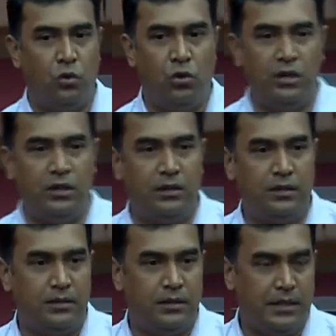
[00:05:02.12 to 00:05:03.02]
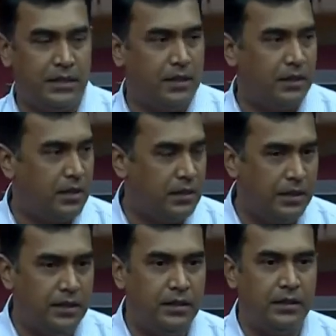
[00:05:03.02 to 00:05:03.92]
total DNA
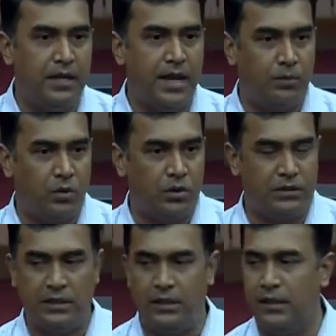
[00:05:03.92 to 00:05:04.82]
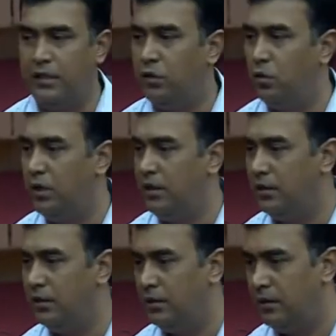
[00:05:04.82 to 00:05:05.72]
content in a haploid cell including
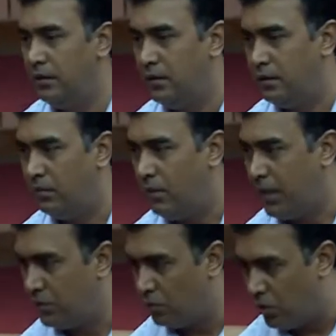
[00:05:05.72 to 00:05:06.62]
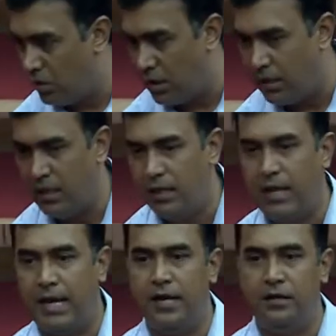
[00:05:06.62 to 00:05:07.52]
mitochondria
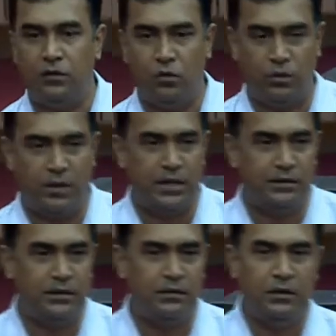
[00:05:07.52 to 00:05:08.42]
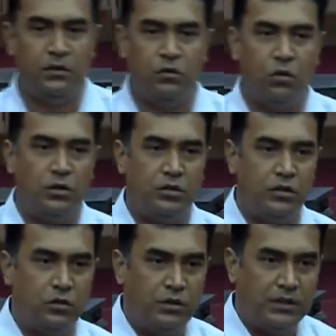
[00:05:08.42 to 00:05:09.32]
and chloroplast
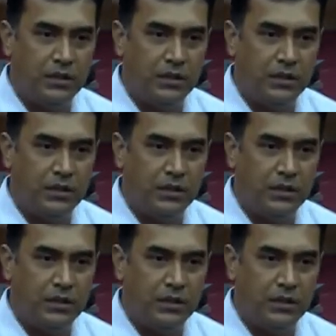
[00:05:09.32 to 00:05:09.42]
constitutes